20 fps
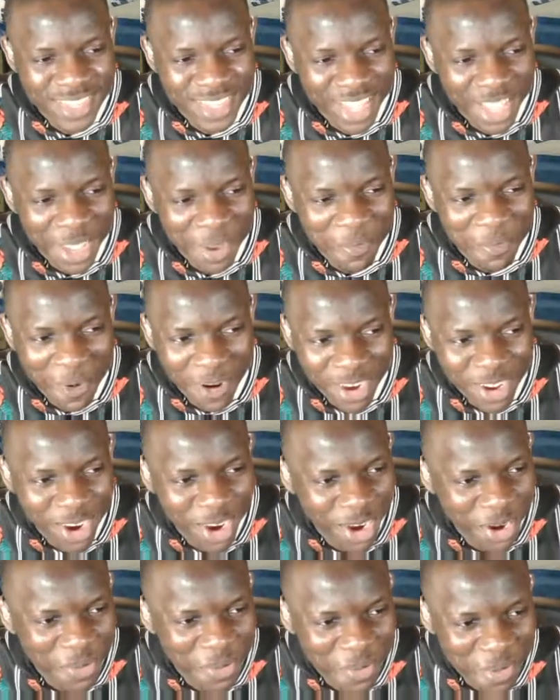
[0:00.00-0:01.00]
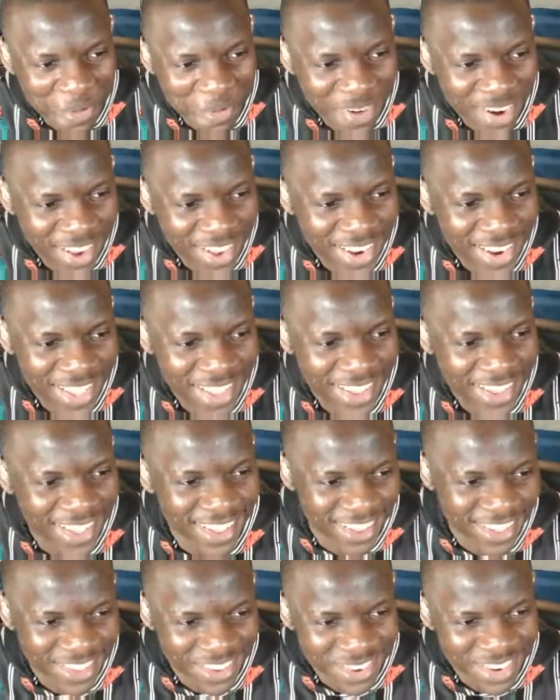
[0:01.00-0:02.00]
like bodyguard a woo, bro. Like,
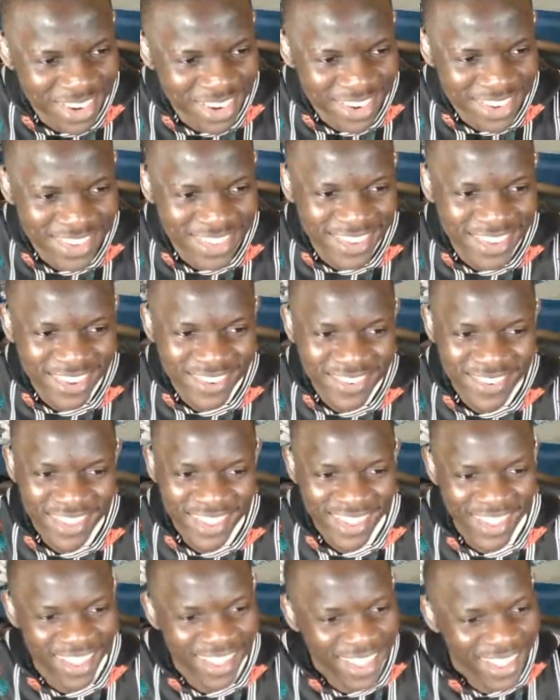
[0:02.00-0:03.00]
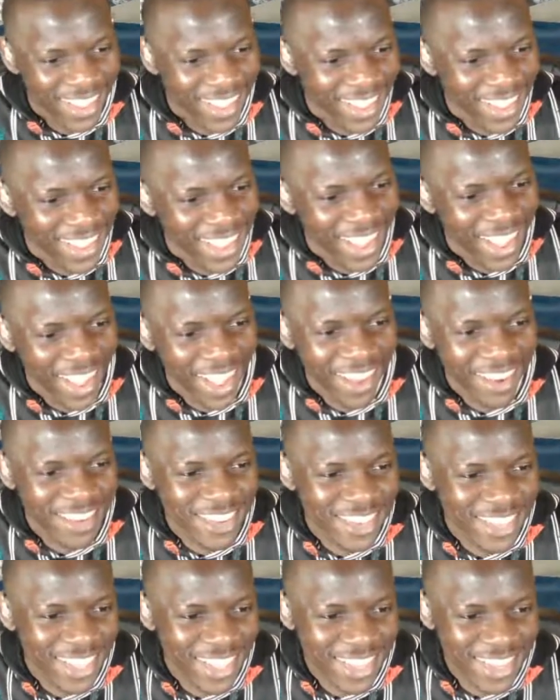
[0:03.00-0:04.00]
do you hear yourself? I
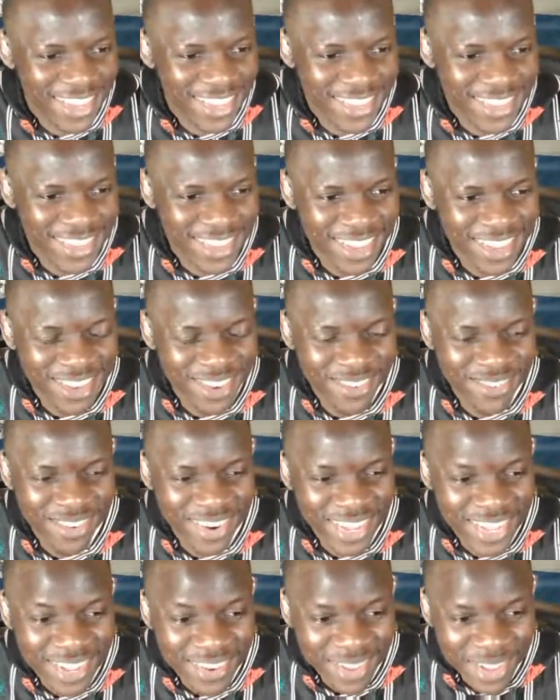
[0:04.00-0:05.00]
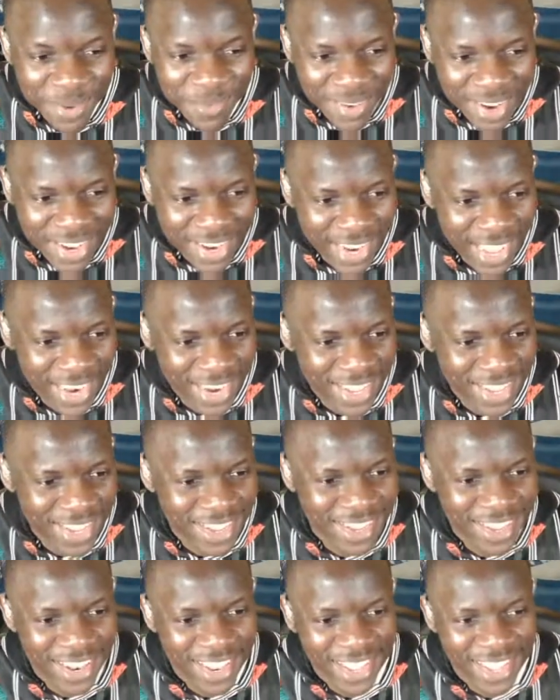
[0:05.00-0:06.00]
was like, son, bro. He really that
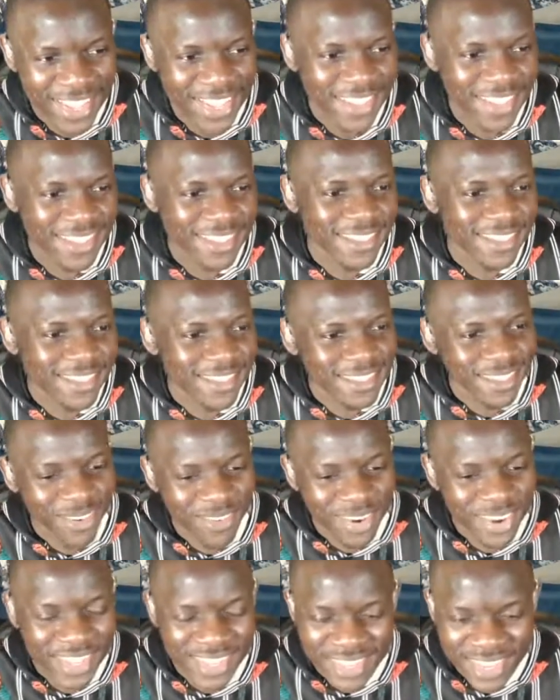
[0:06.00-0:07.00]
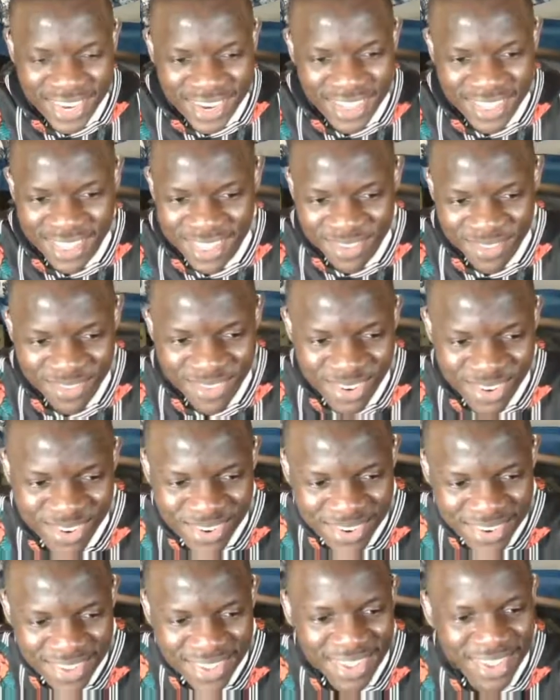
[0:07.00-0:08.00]
nigga. Like, no one can say nothing.
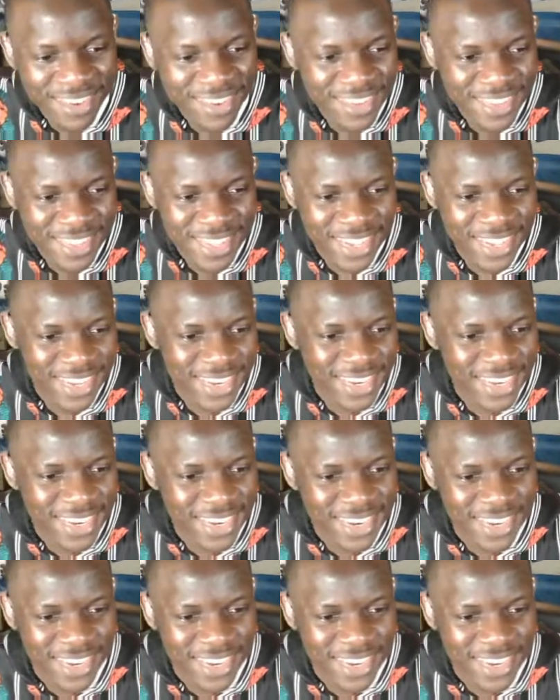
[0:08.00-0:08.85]
I was like, shit.